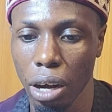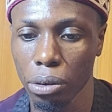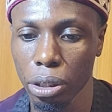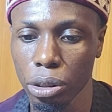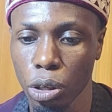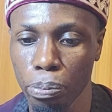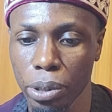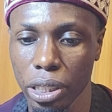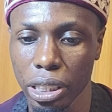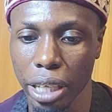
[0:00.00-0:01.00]
I'll just
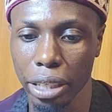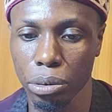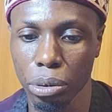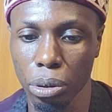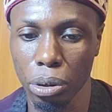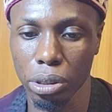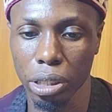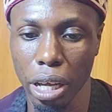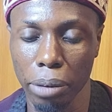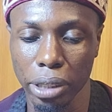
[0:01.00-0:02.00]
copy this title Claude
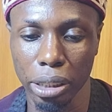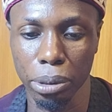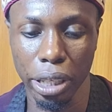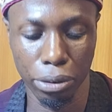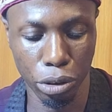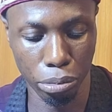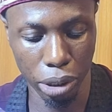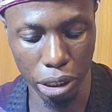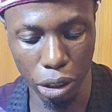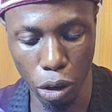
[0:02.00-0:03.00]
ChatGPT gave to
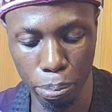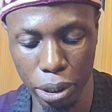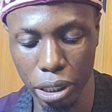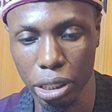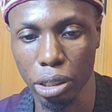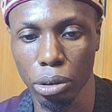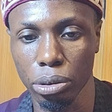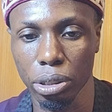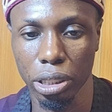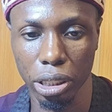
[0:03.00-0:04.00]
me, copy it,
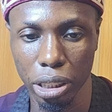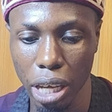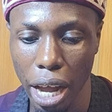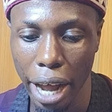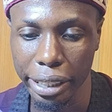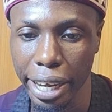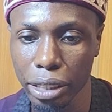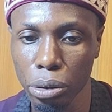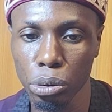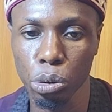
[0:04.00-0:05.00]
Ctrl C, and
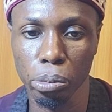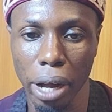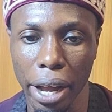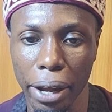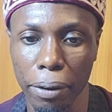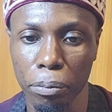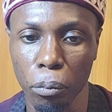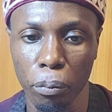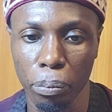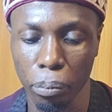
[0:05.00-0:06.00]
head on to my
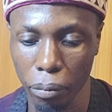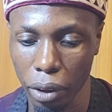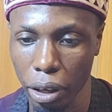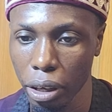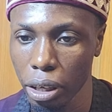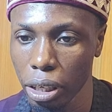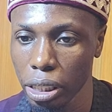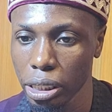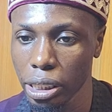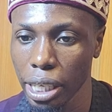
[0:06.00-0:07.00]

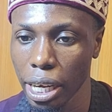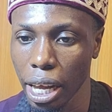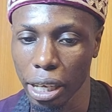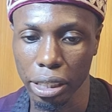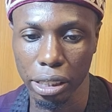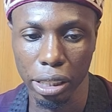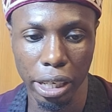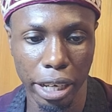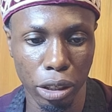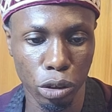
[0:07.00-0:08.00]
Seller.
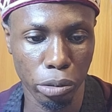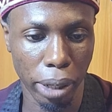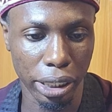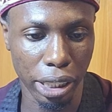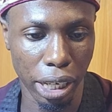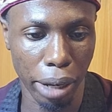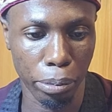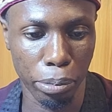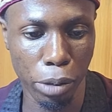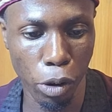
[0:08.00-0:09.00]

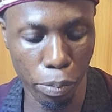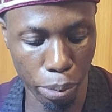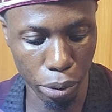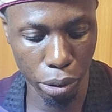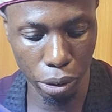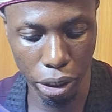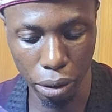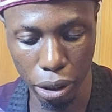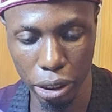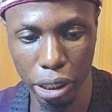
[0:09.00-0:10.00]
Name of product.
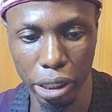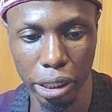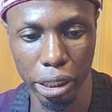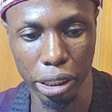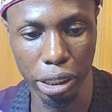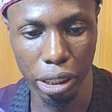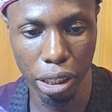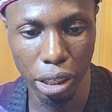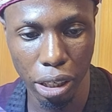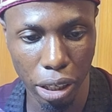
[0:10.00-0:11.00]
I'll just click it.
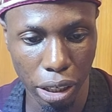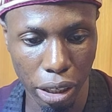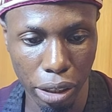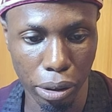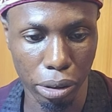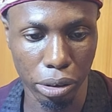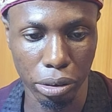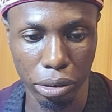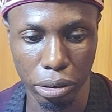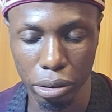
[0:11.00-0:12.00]
Click
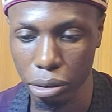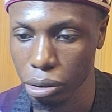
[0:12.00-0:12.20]
on,